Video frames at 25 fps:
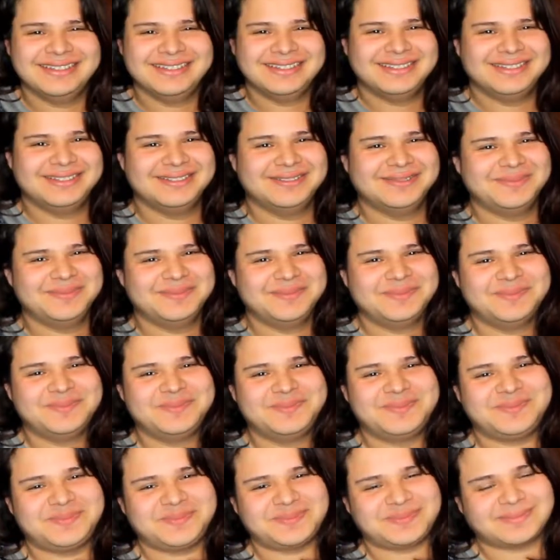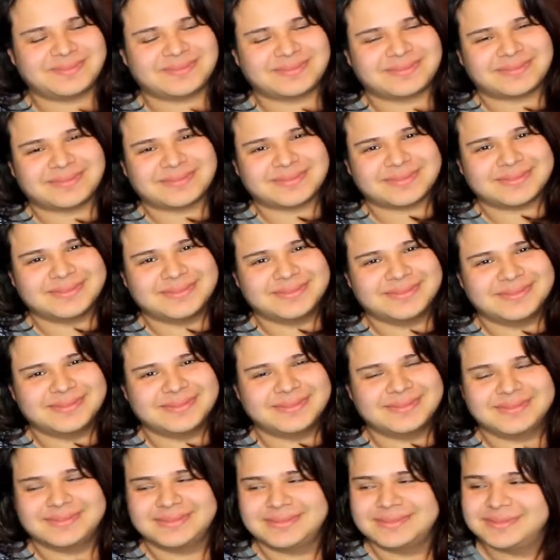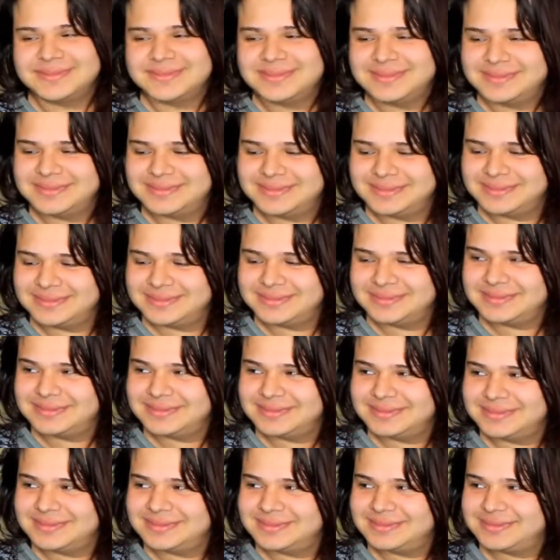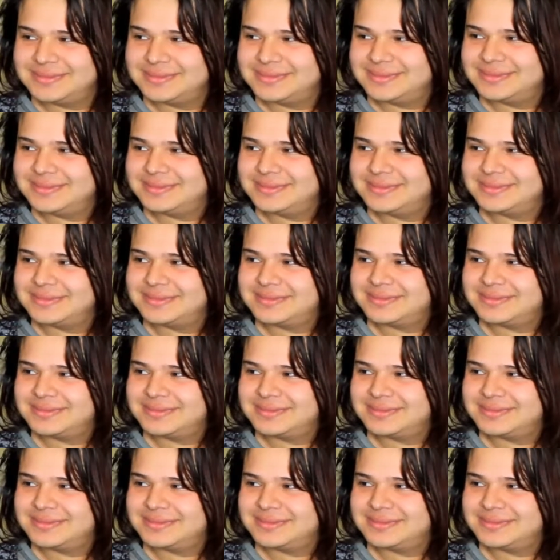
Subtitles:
No words are spoken by the person on screen.